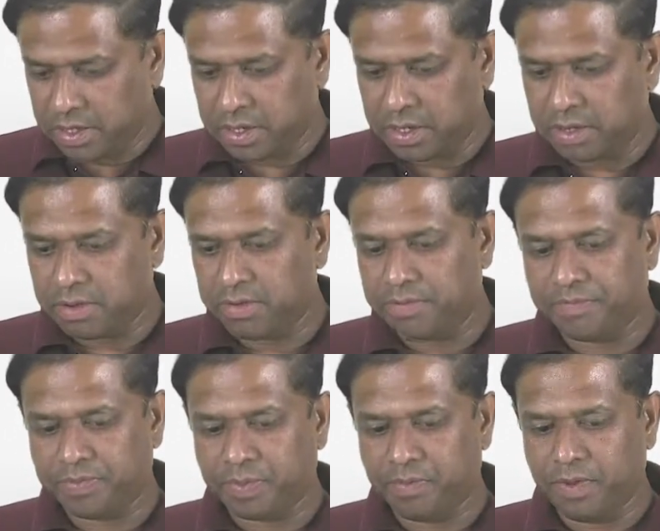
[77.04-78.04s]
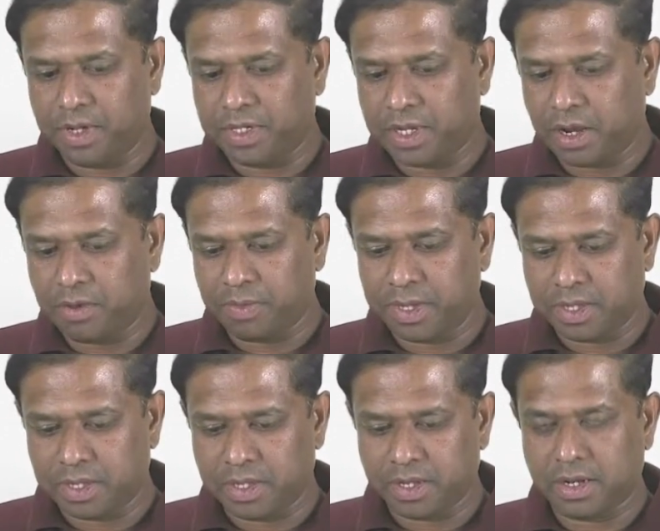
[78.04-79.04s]
Now we'll start with
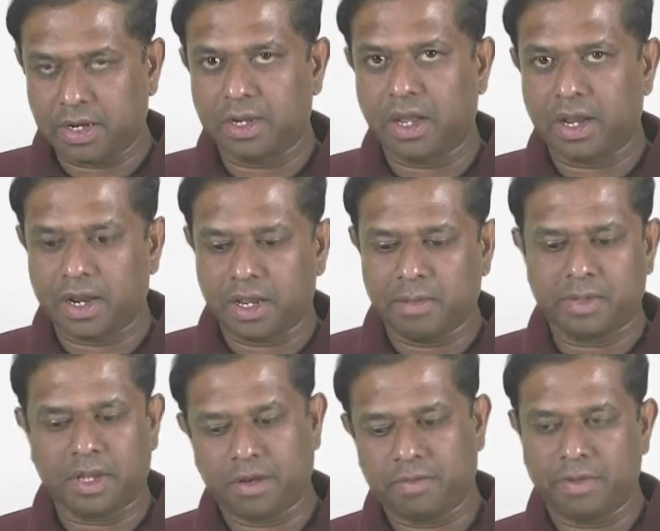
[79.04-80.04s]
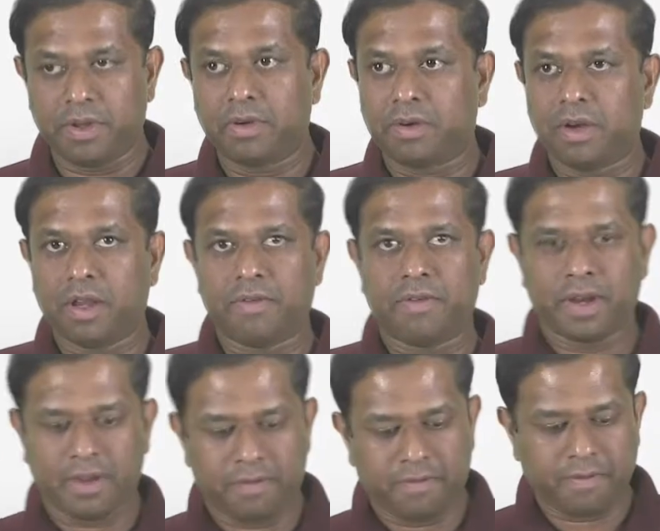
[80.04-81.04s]
a diagram that we all are
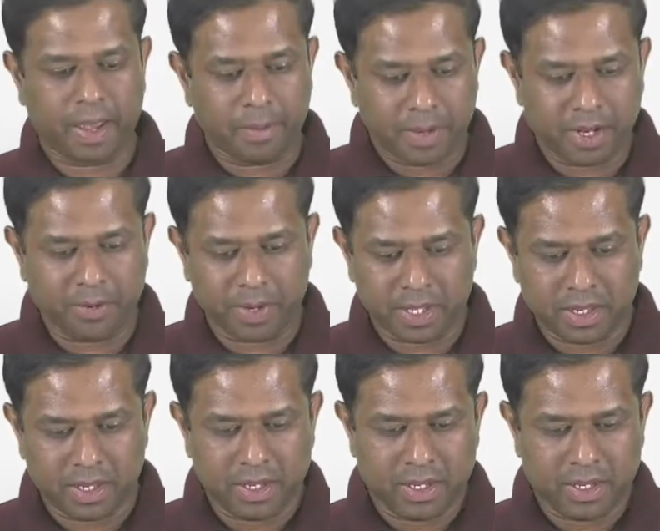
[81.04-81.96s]
very familiar with.